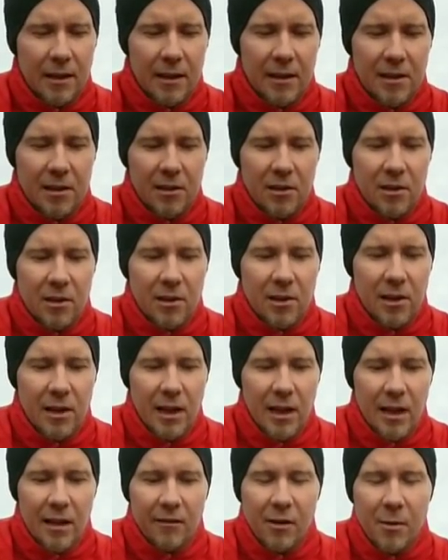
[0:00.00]
It's the
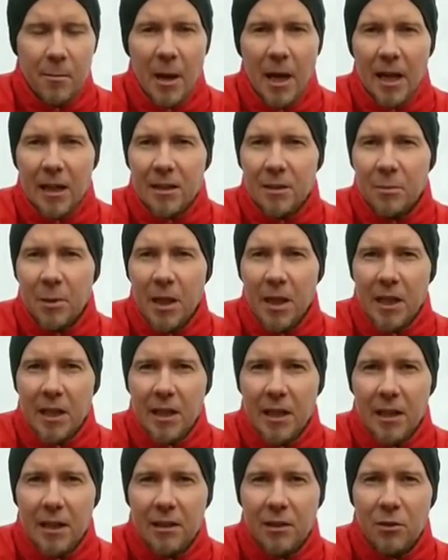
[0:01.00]
everyman's
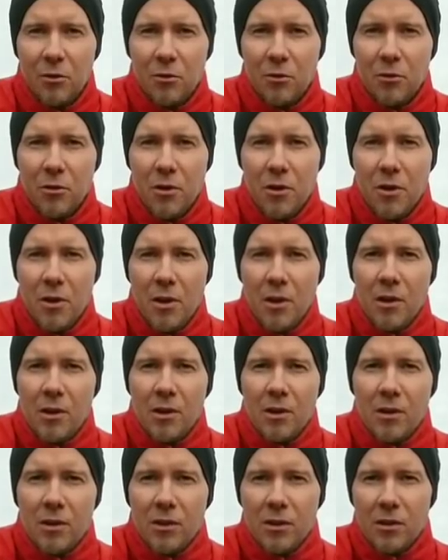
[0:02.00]

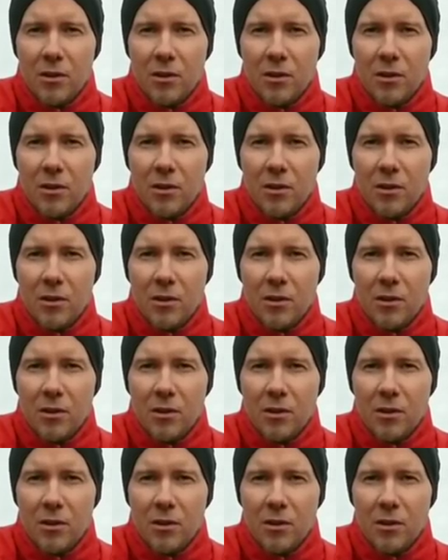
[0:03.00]
PD2,